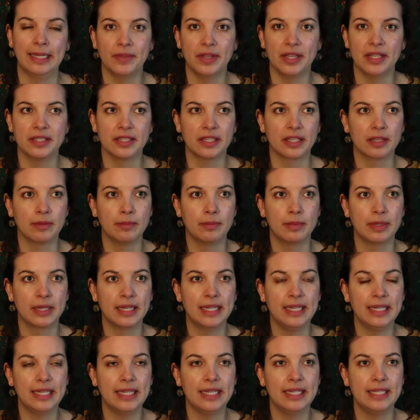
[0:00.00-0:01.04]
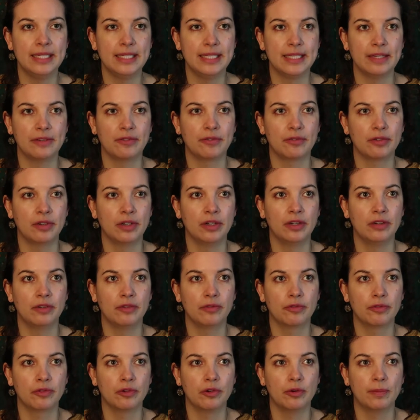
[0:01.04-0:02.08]
It's a completely different
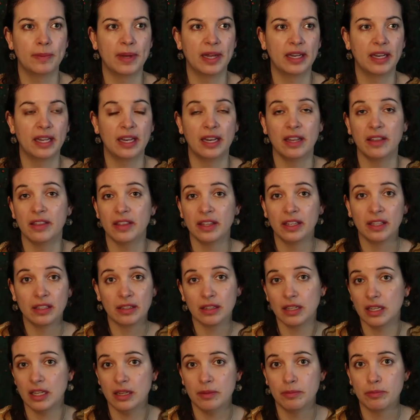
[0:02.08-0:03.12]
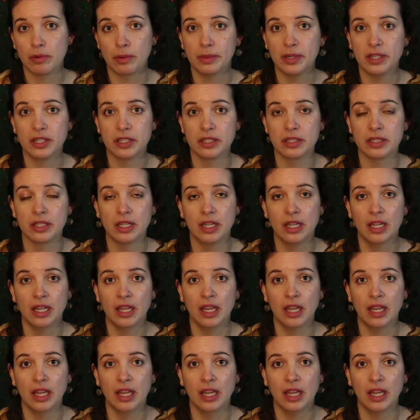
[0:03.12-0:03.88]
format and I think he probably just